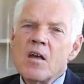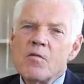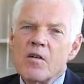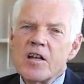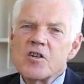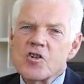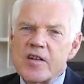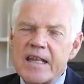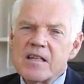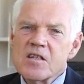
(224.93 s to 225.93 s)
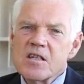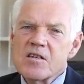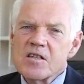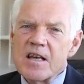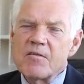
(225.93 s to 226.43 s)
where it reached
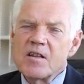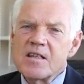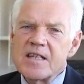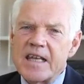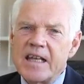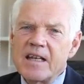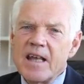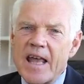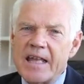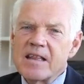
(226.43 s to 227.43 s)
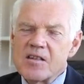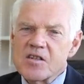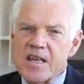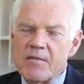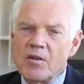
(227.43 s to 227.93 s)

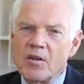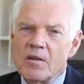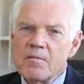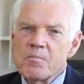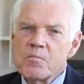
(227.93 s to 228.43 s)
$1,787.